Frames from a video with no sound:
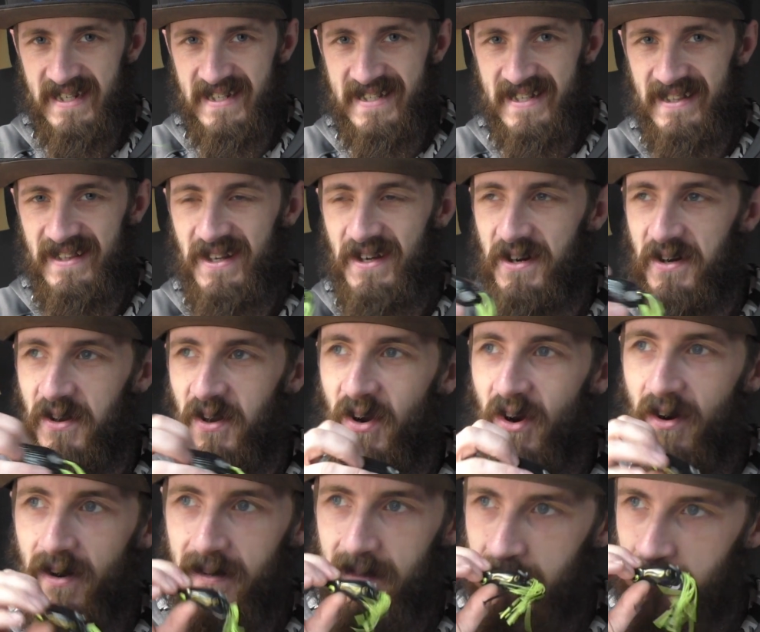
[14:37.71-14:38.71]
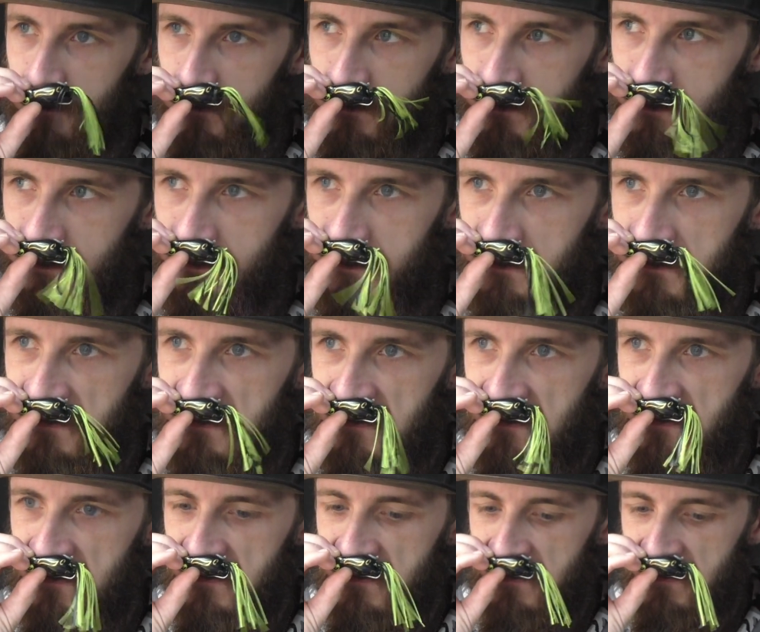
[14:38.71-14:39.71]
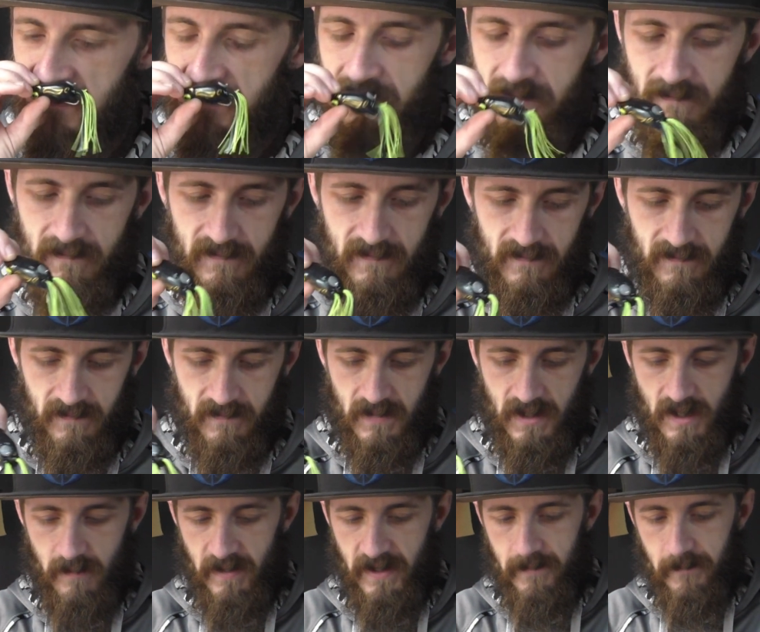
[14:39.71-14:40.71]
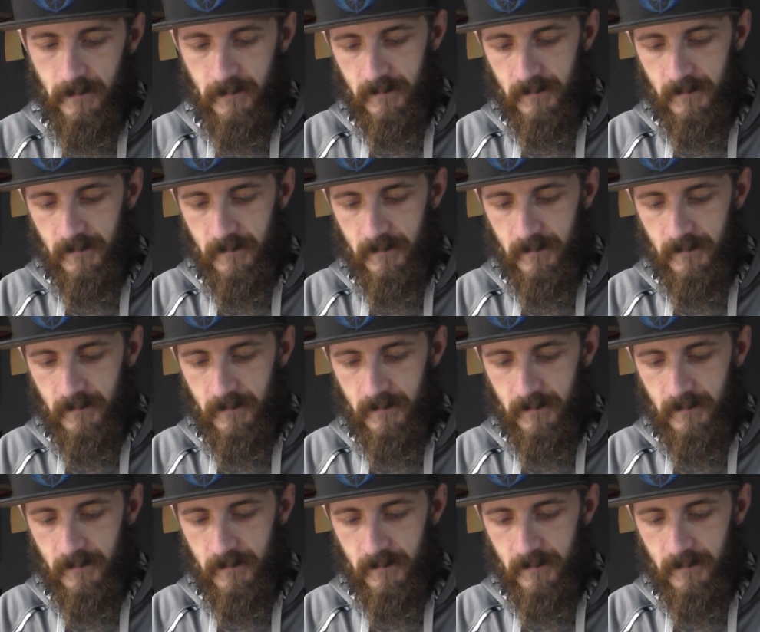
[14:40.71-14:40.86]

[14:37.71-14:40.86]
It's a lawn and garden. Yummy.